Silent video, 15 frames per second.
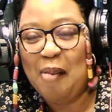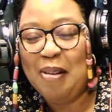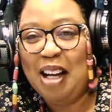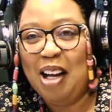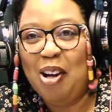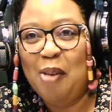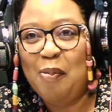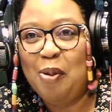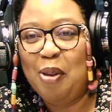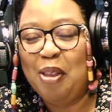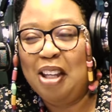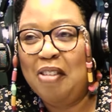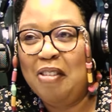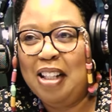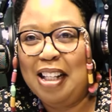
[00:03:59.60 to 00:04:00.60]
I mean, I hope your
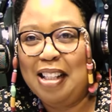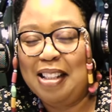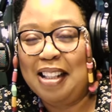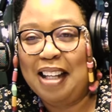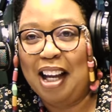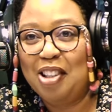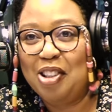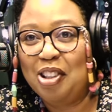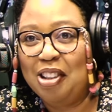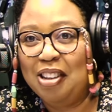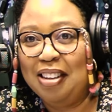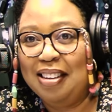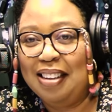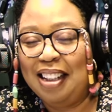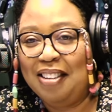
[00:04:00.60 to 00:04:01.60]
theory doesn't catch
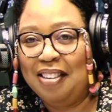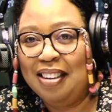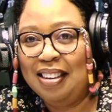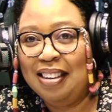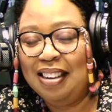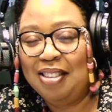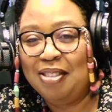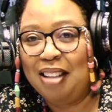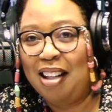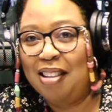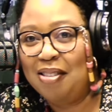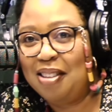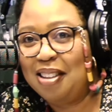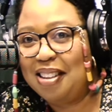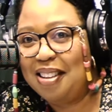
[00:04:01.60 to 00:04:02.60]
on, Darren,
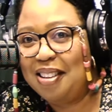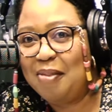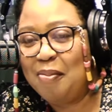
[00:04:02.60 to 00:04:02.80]
around